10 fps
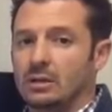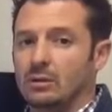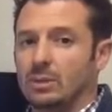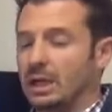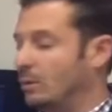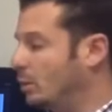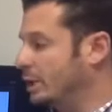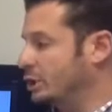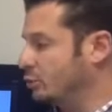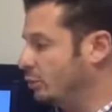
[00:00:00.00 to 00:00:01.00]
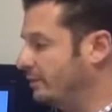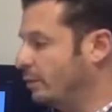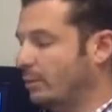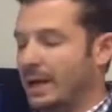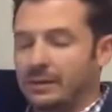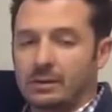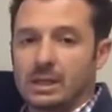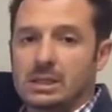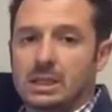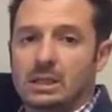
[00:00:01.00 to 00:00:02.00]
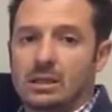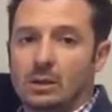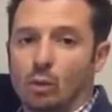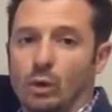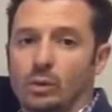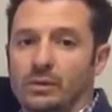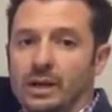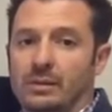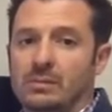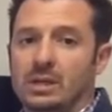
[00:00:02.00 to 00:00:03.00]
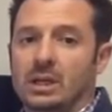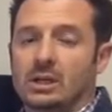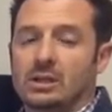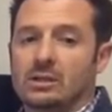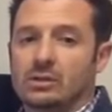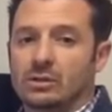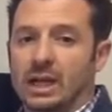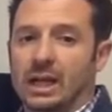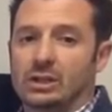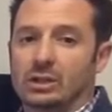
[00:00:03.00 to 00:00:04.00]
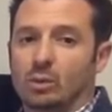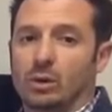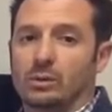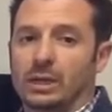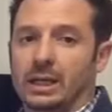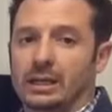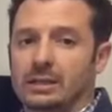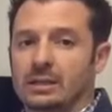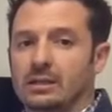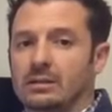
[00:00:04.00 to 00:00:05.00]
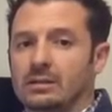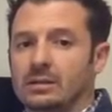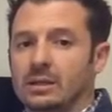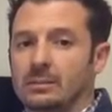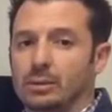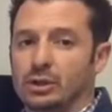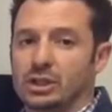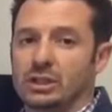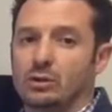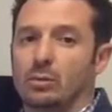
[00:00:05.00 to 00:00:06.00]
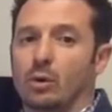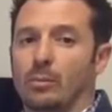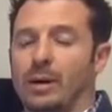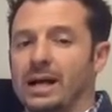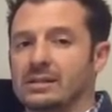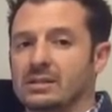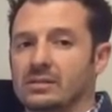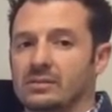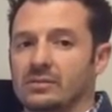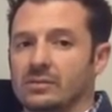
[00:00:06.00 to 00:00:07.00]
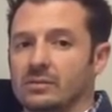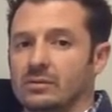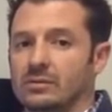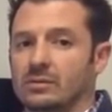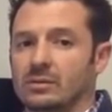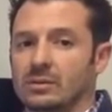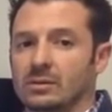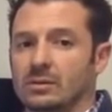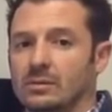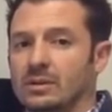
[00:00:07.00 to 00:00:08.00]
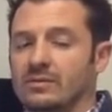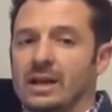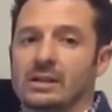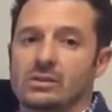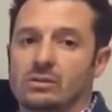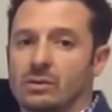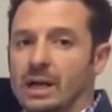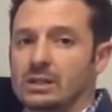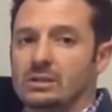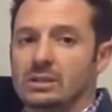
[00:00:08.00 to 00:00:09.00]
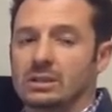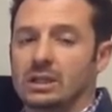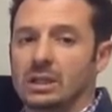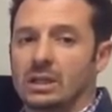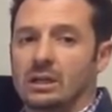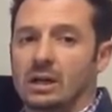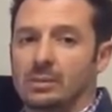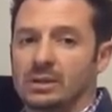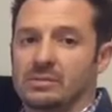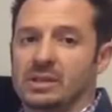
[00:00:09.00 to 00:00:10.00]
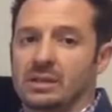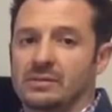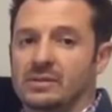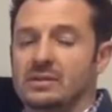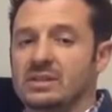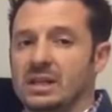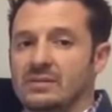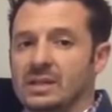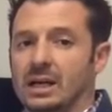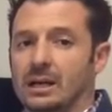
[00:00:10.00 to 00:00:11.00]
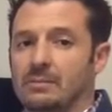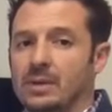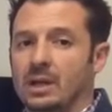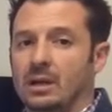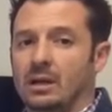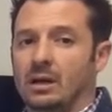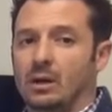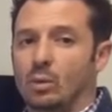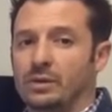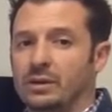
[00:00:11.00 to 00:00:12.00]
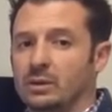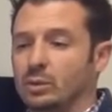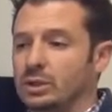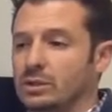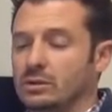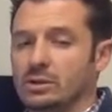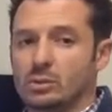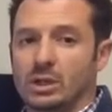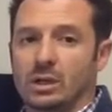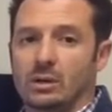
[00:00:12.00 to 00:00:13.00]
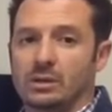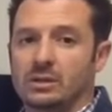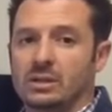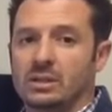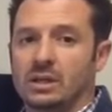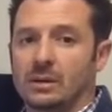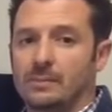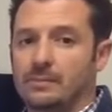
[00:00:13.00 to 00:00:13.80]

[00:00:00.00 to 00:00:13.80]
You may want to just reformat their idea and work with them so they actually work with that idea and push it into a more positive event, so they're actually helping themselves save time. One thing that we do is we call it the